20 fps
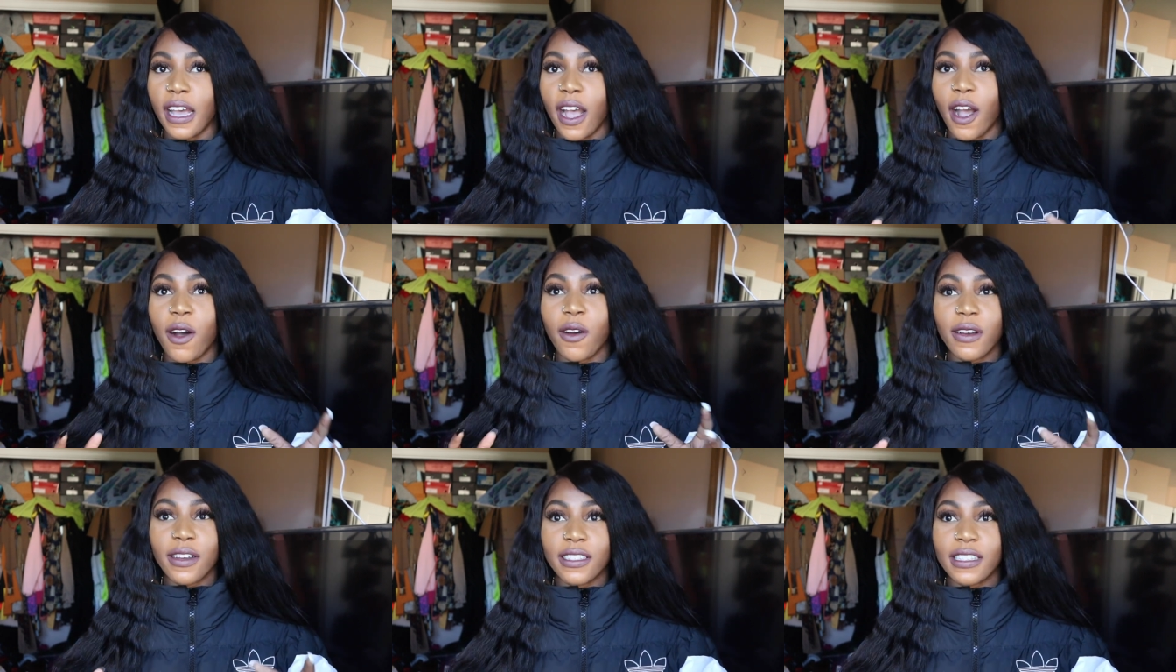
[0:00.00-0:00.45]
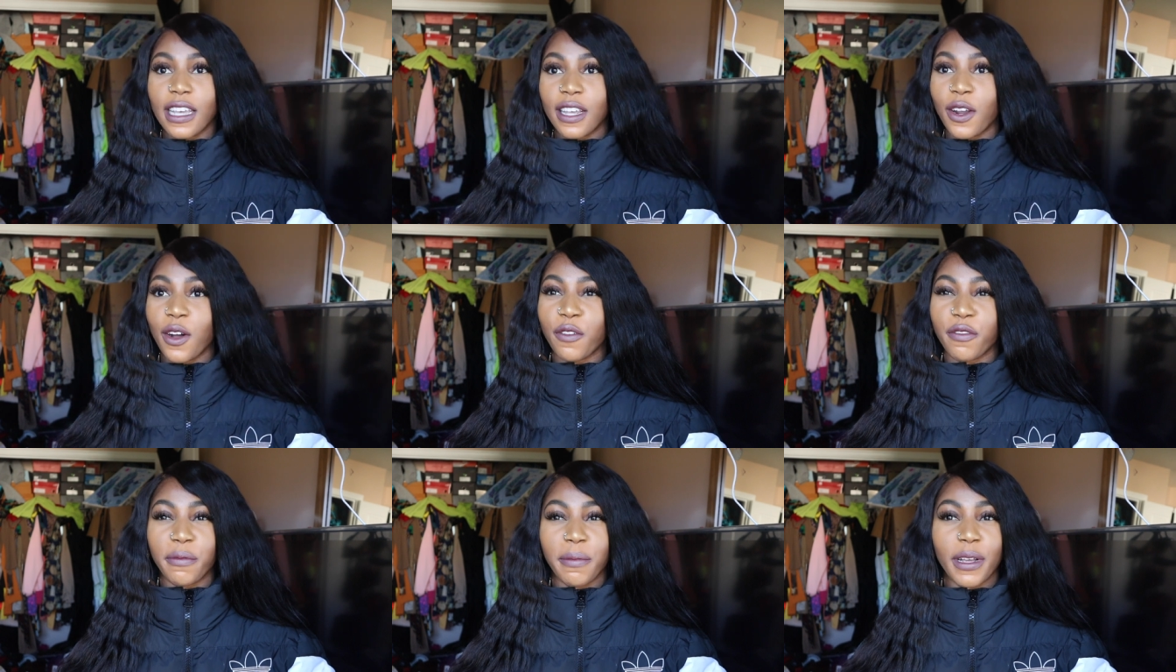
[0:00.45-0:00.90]
I always
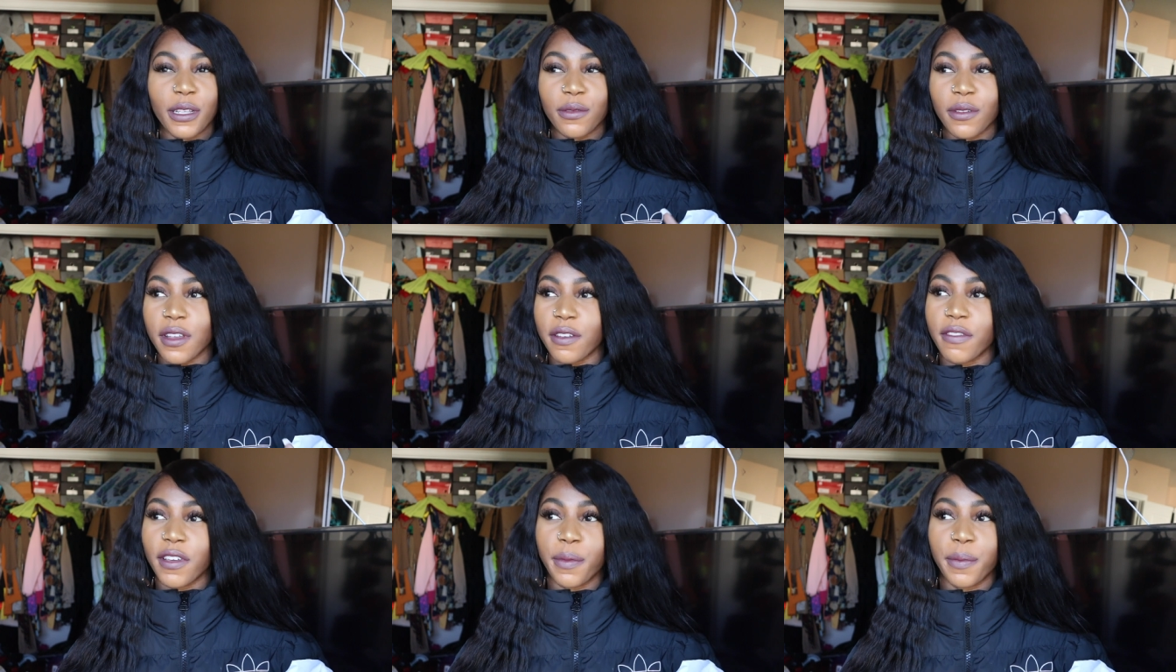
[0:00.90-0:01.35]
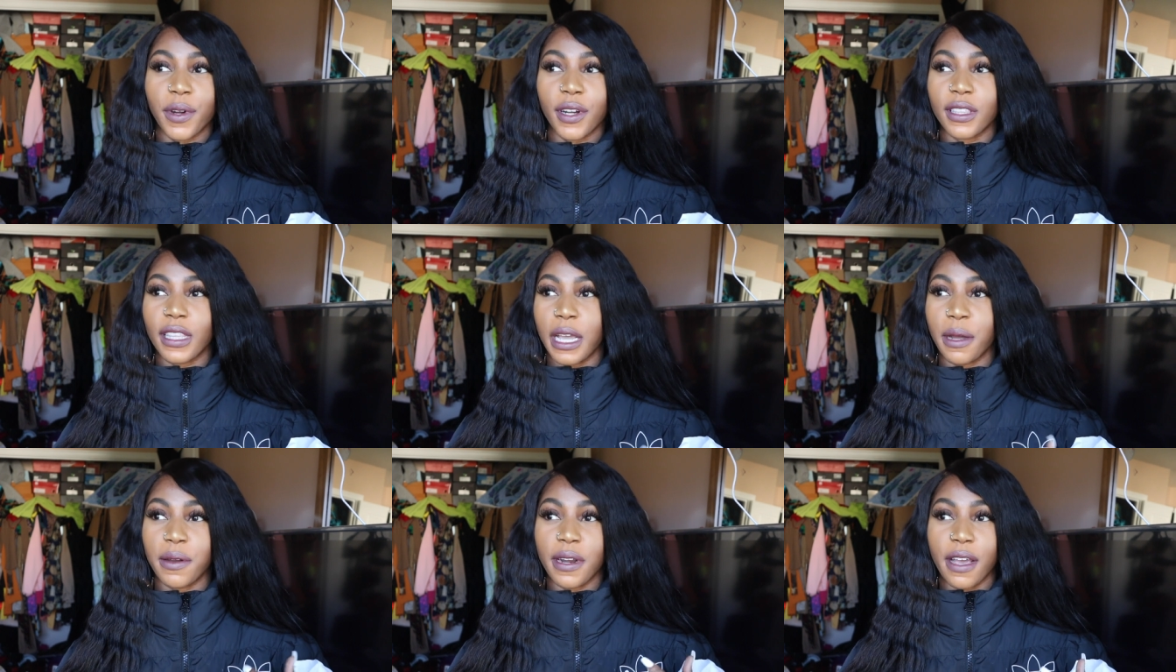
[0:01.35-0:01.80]
said, oh, for my 25th
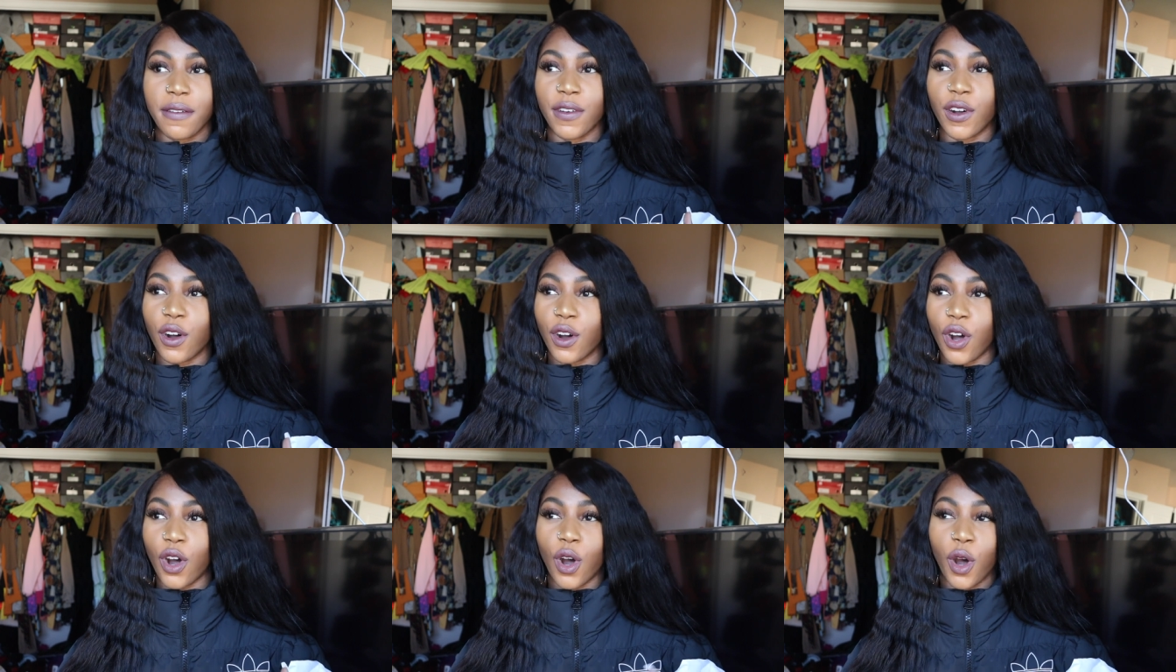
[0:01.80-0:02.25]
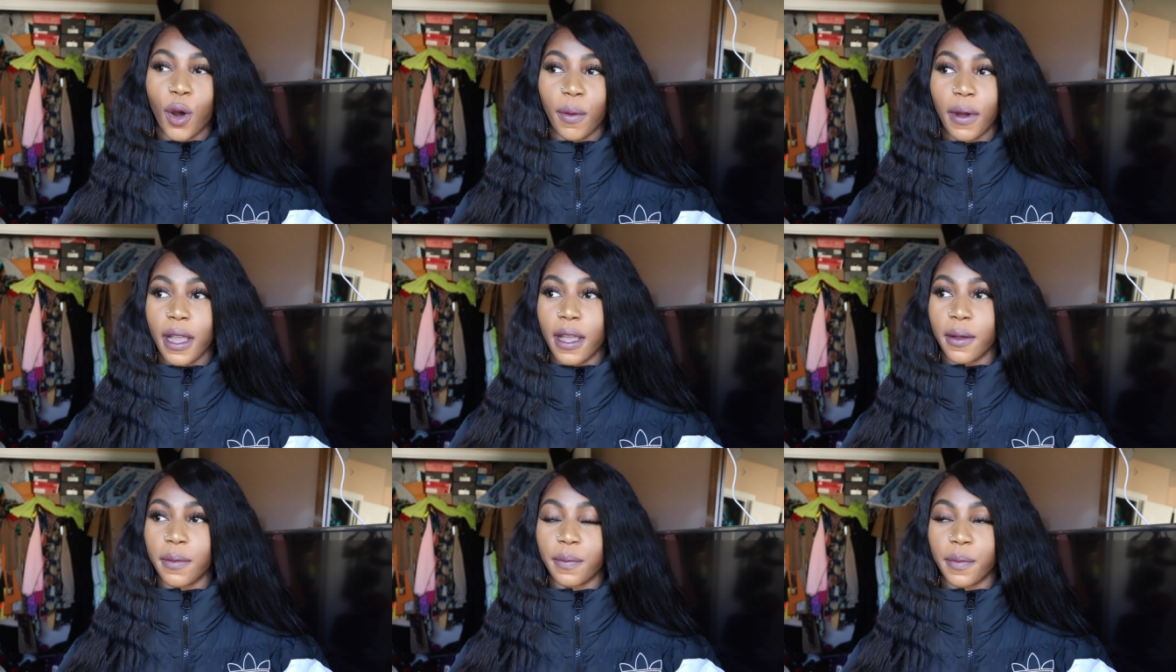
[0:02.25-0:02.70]
birthday, I want to have an
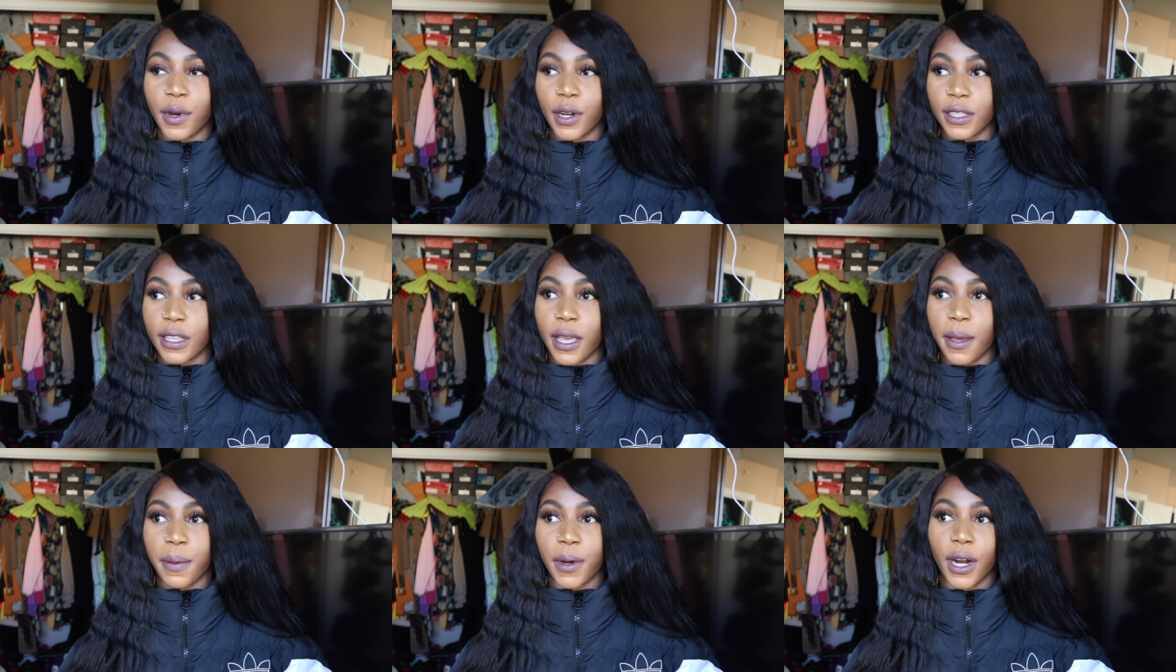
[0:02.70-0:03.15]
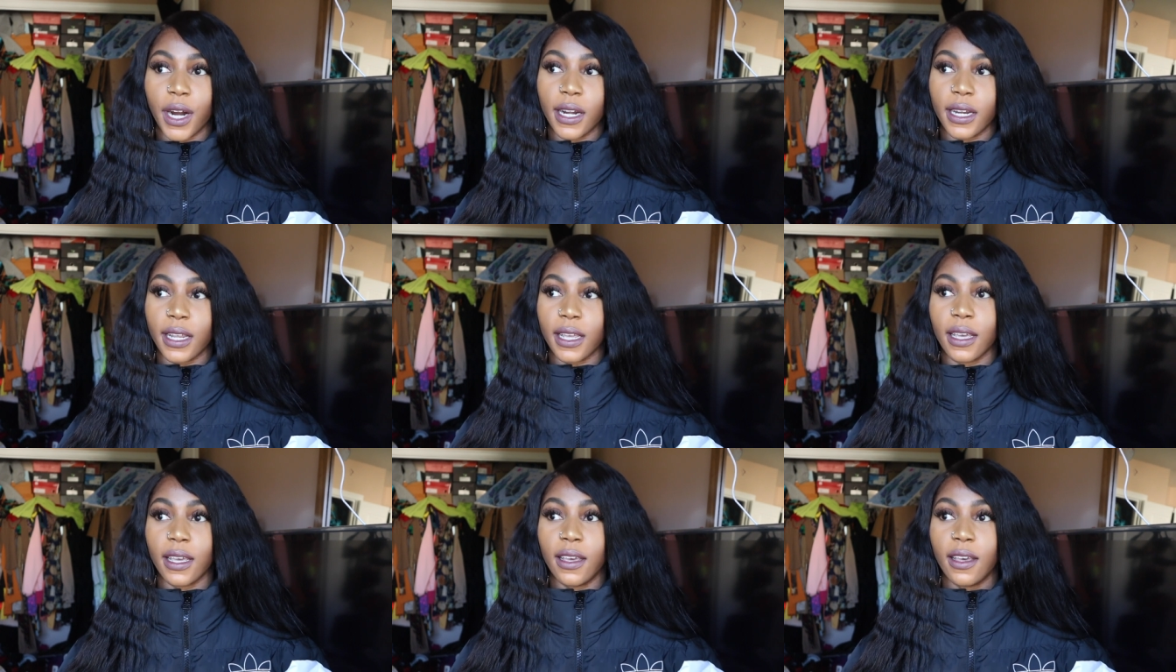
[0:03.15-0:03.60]
all-white birthday
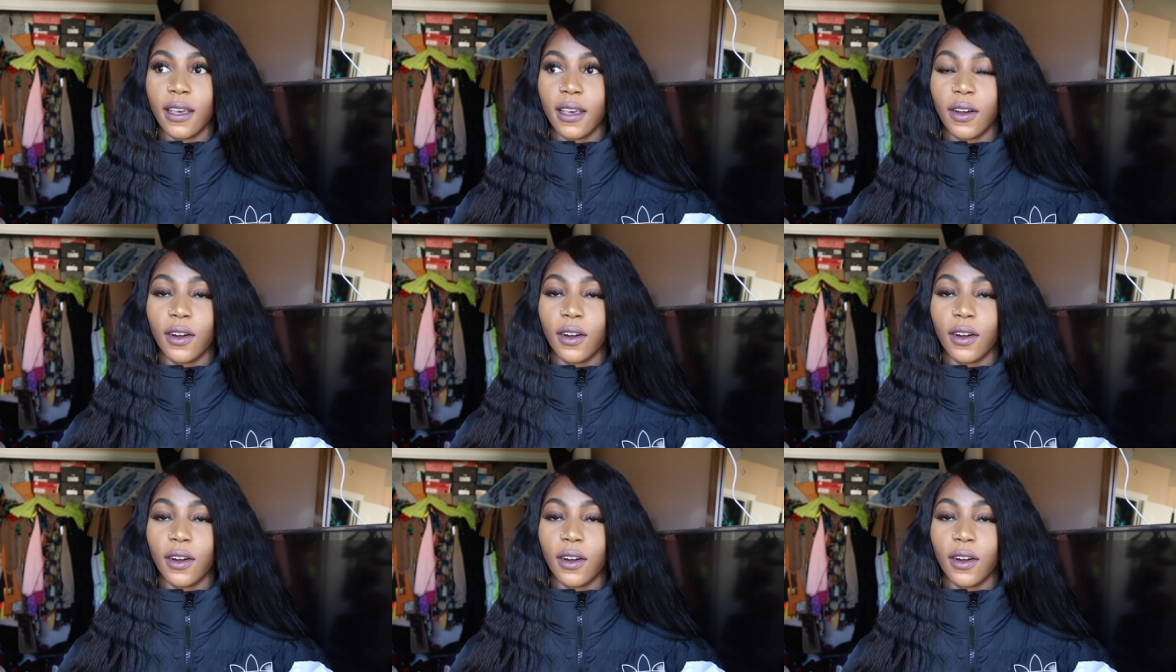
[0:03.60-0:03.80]
party.